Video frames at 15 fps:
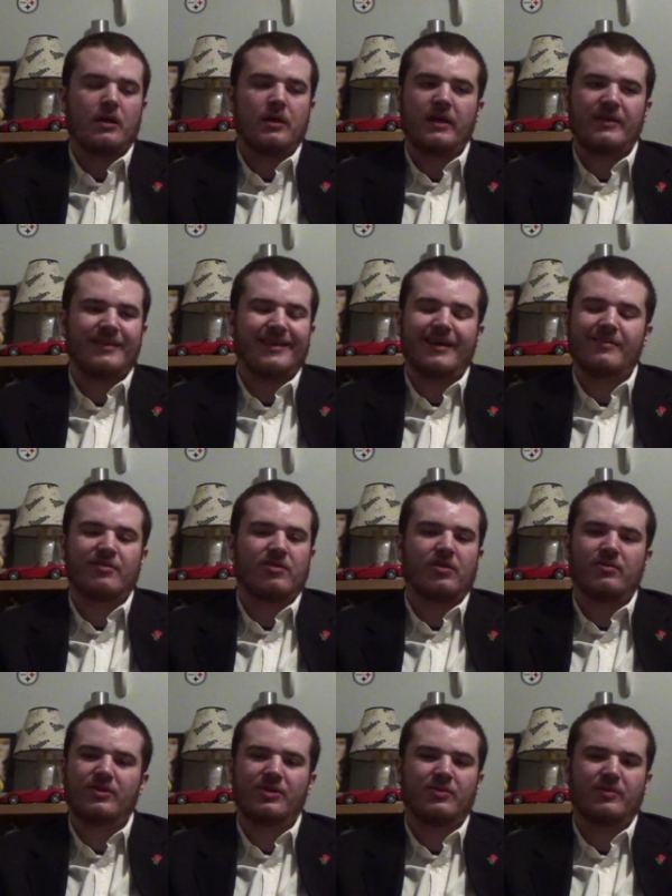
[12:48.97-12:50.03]
In the end, they're
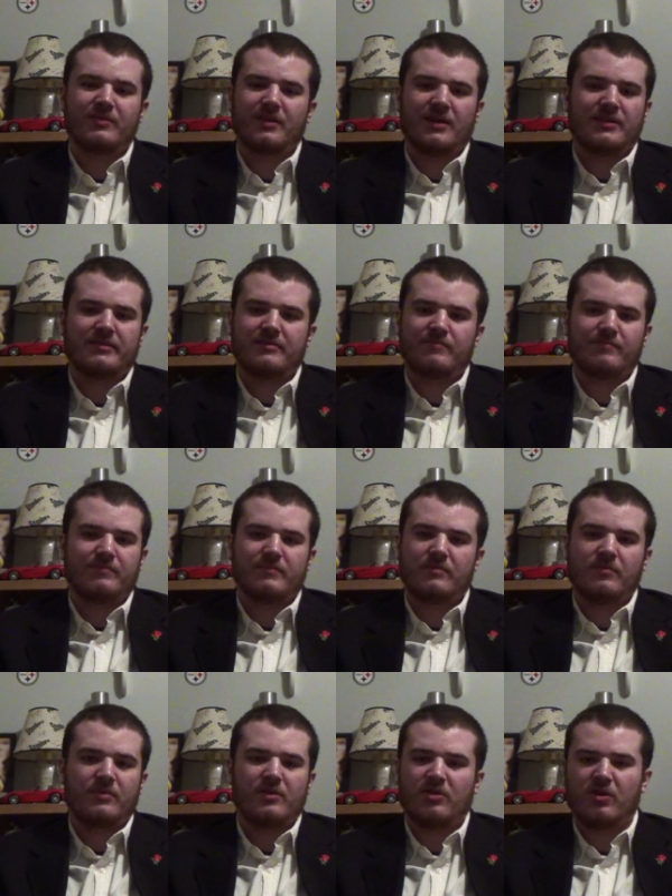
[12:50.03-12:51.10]
all you know what I.
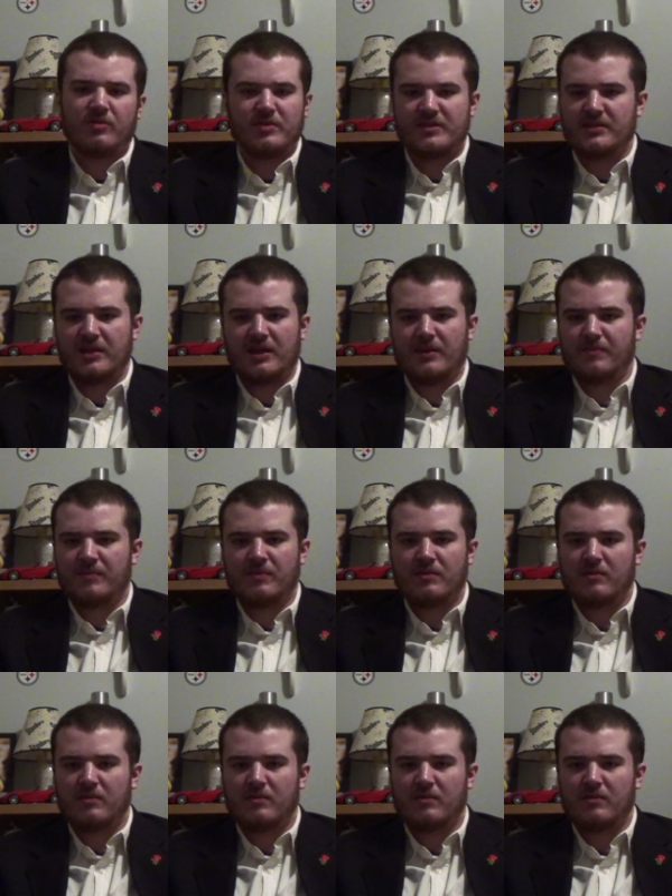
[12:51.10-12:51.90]
They're all the same.